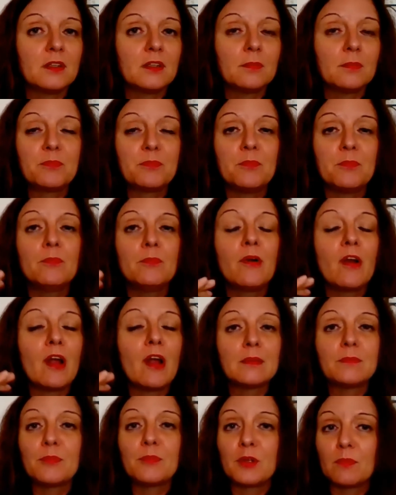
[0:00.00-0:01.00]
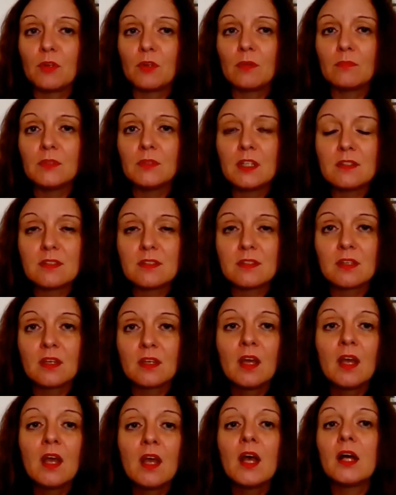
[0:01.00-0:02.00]
the brand premiumness,
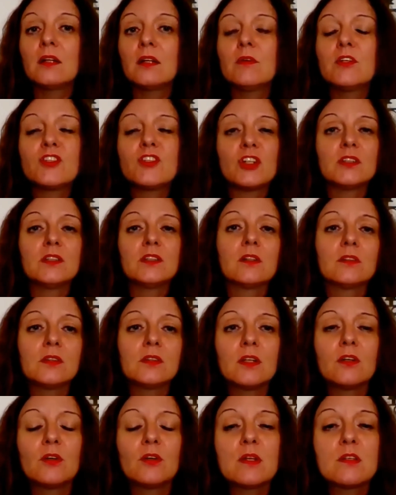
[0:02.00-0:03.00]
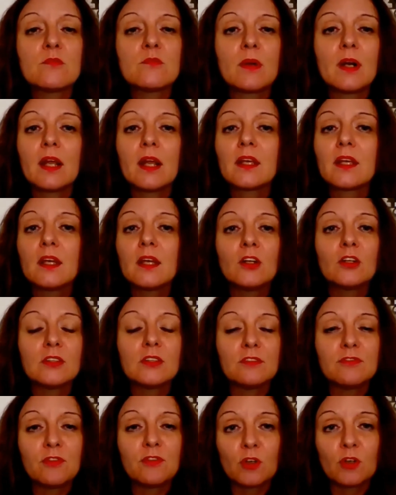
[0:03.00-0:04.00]
and which are the categories where I
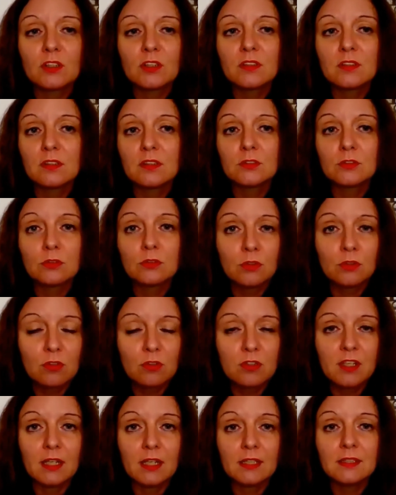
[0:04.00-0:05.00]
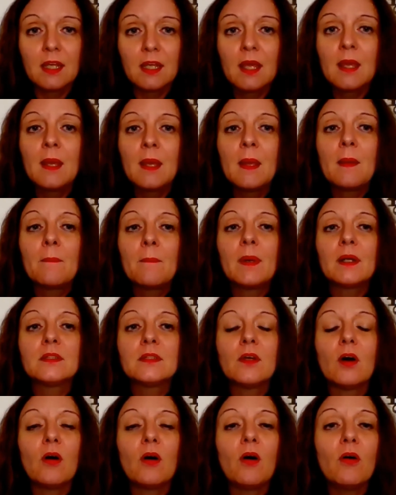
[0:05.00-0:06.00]
cannot afford to do that.
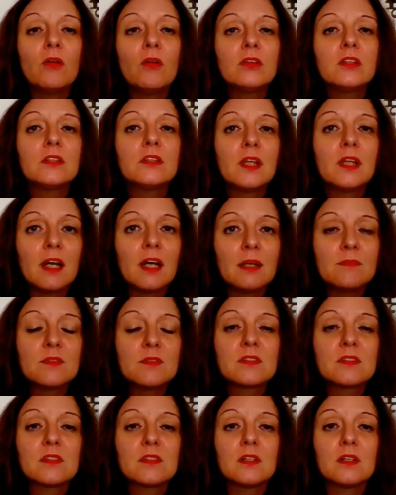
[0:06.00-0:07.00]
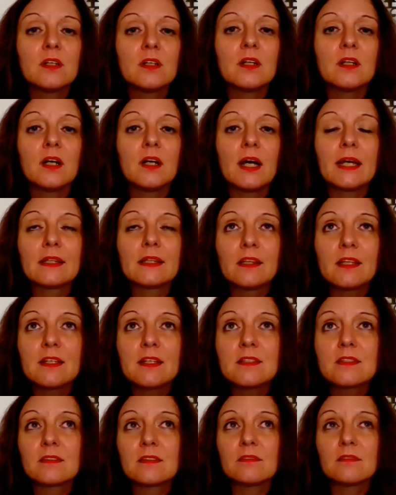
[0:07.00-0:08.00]
But all the times, at
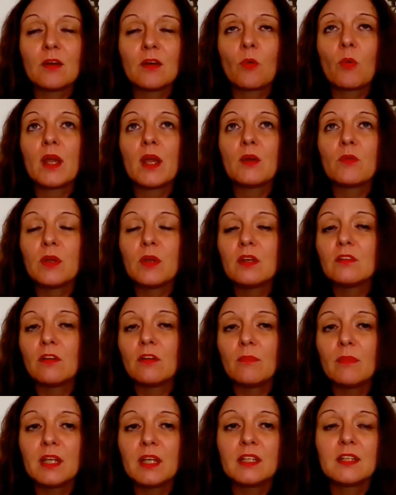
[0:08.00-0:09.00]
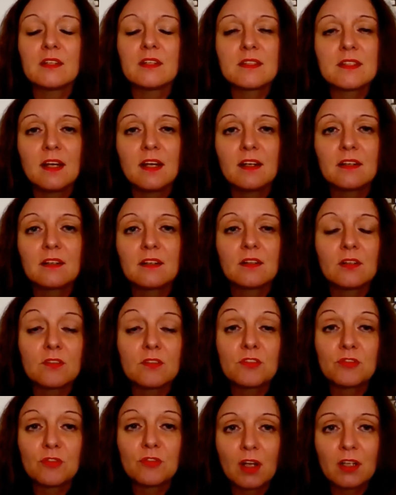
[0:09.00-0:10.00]
least the way we Romanians are
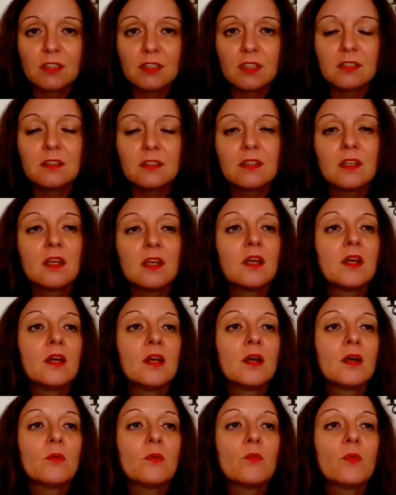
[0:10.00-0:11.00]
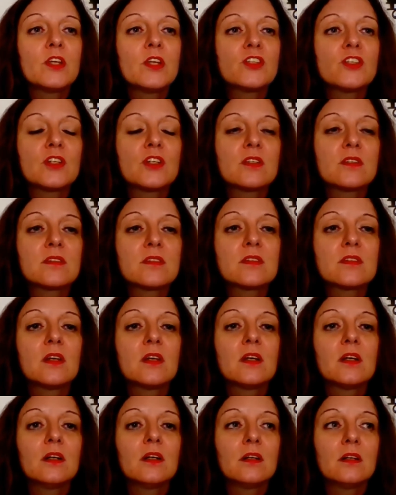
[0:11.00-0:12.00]
constructed, which is
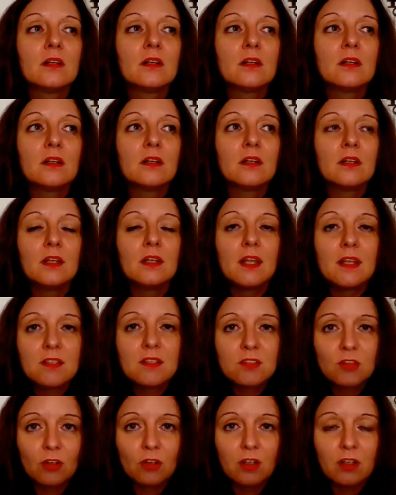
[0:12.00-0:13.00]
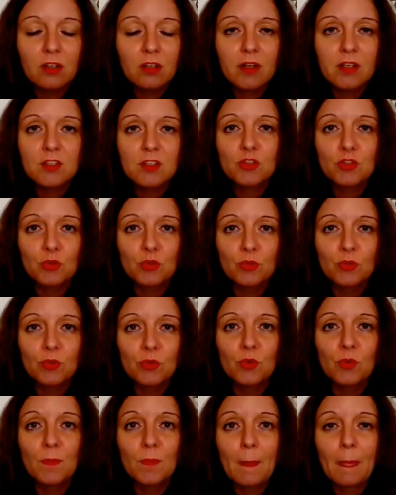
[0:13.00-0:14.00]
less tolerance
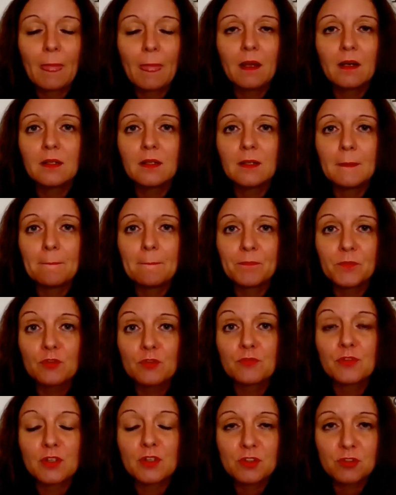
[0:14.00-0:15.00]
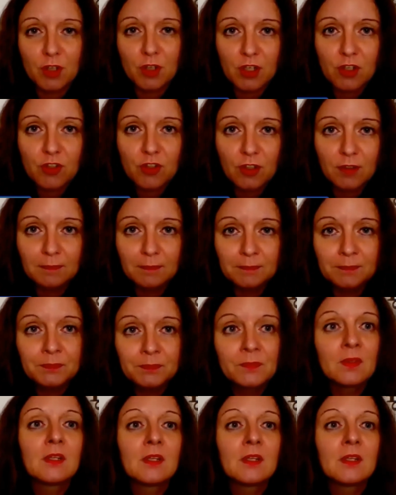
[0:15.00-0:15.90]
to frustration,